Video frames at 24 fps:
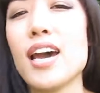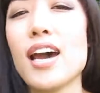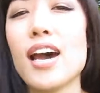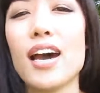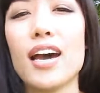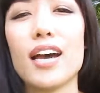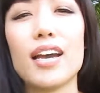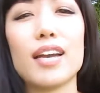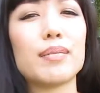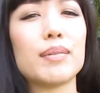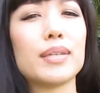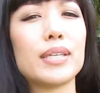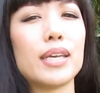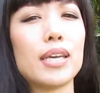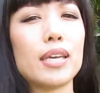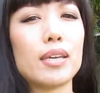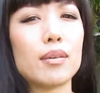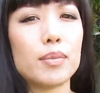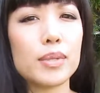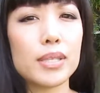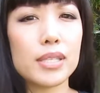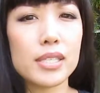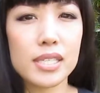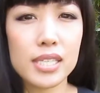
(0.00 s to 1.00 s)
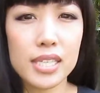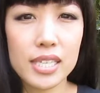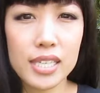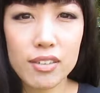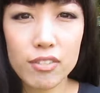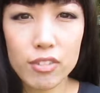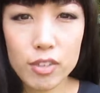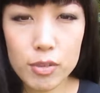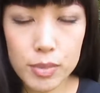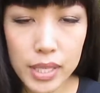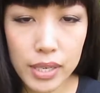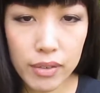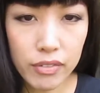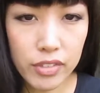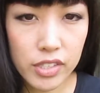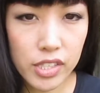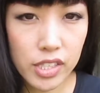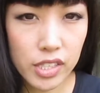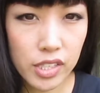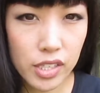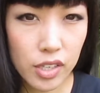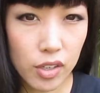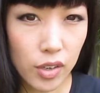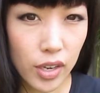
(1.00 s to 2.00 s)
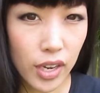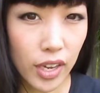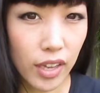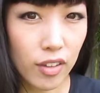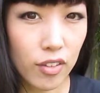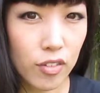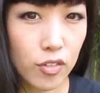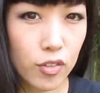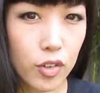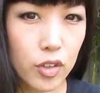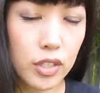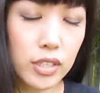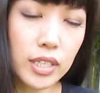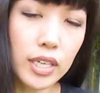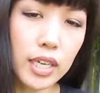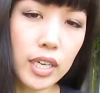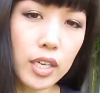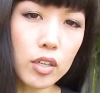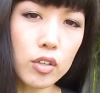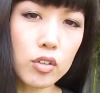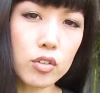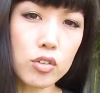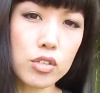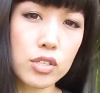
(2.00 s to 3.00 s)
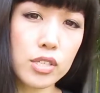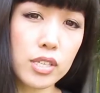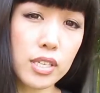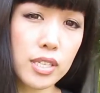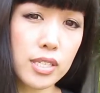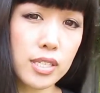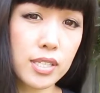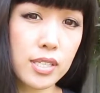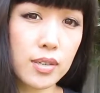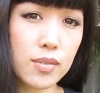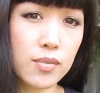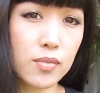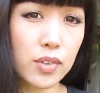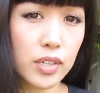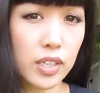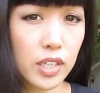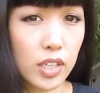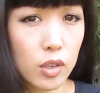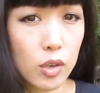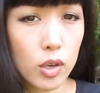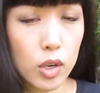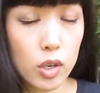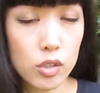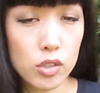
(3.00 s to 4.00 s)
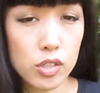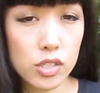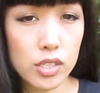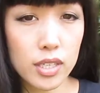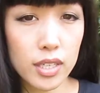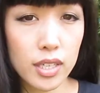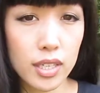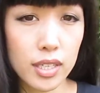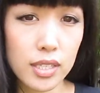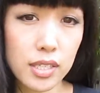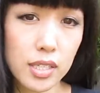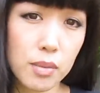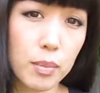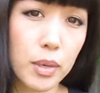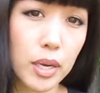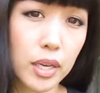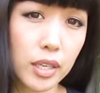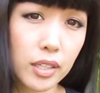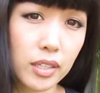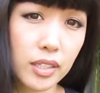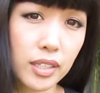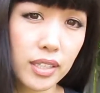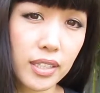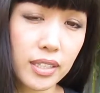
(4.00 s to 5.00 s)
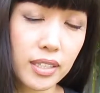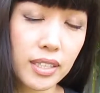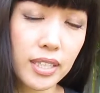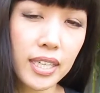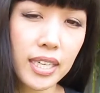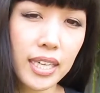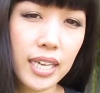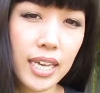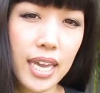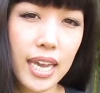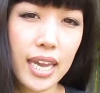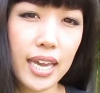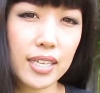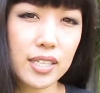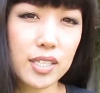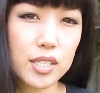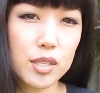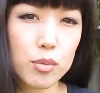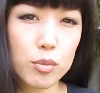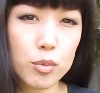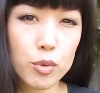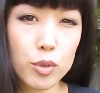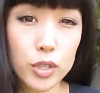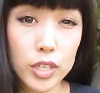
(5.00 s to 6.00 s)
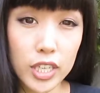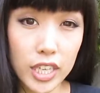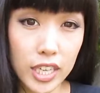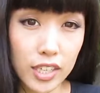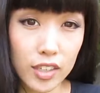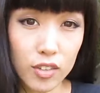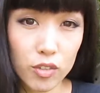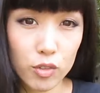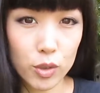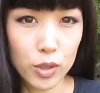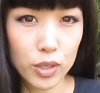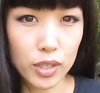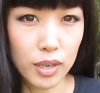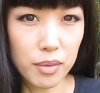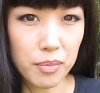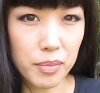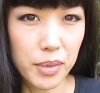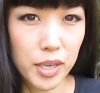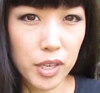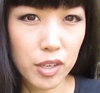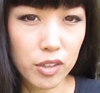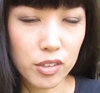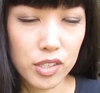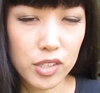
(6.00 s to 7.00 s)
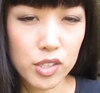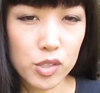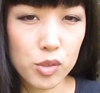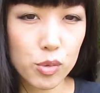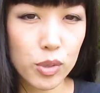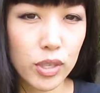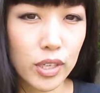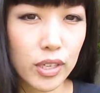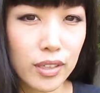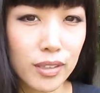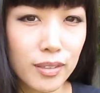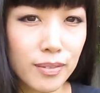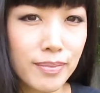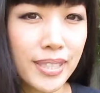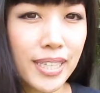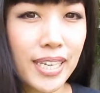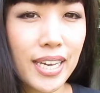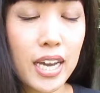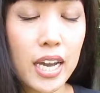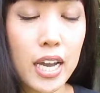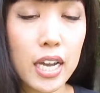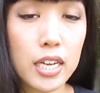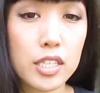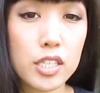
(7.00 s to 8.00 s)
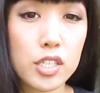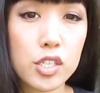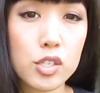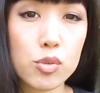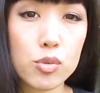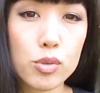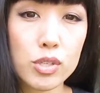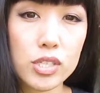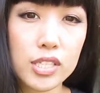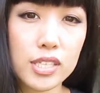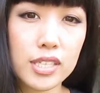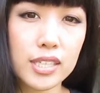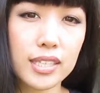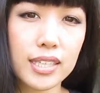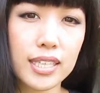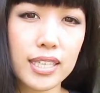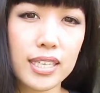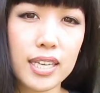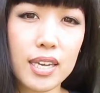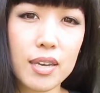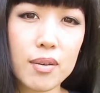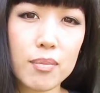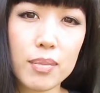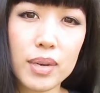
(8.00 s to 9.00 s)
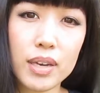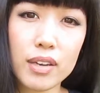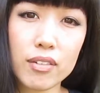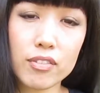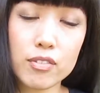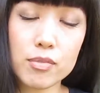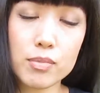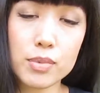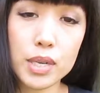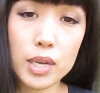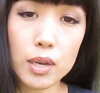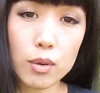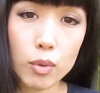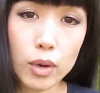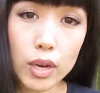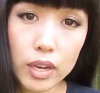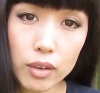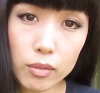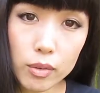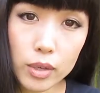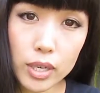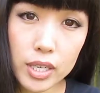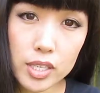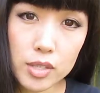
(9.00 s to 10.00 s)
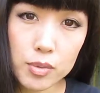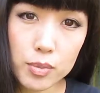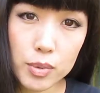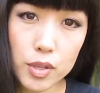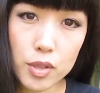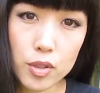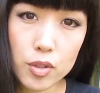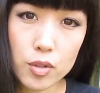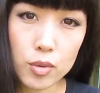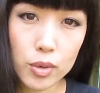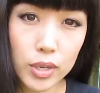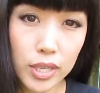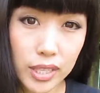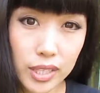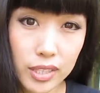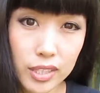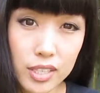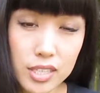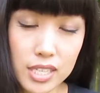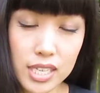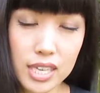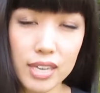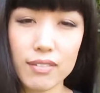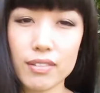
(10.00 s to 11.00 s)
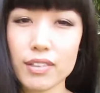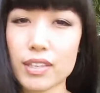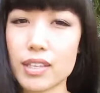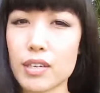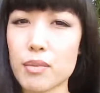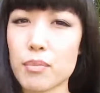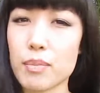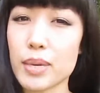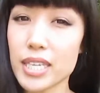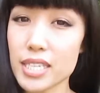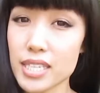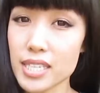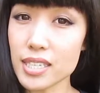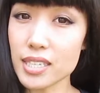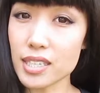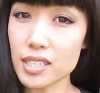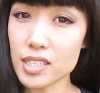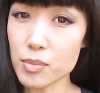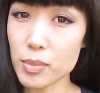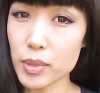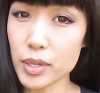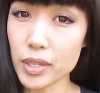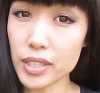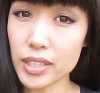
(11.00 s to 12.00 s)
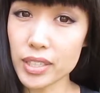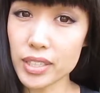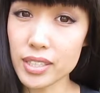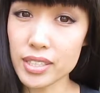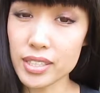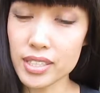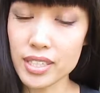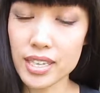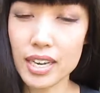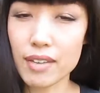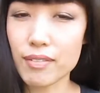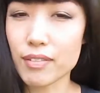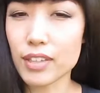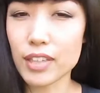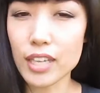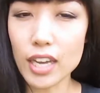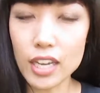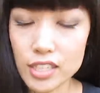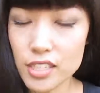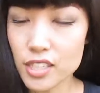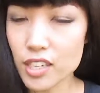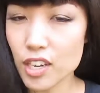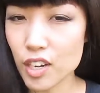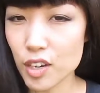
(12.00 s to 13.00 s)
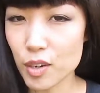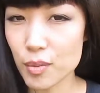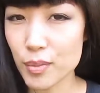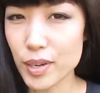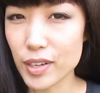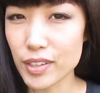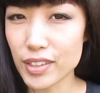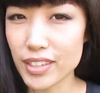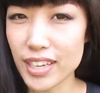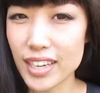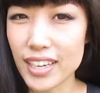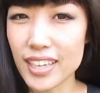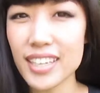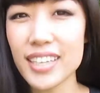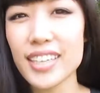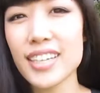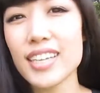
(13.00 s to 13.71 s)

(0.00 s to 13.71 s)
I'm an ABC from San Francisco, California, who has done some video hosting and some modeling and some creative work on my own as well. I just recently came back from Taiwan where I spent three years having an amazing experience and I have a lot to talk about that.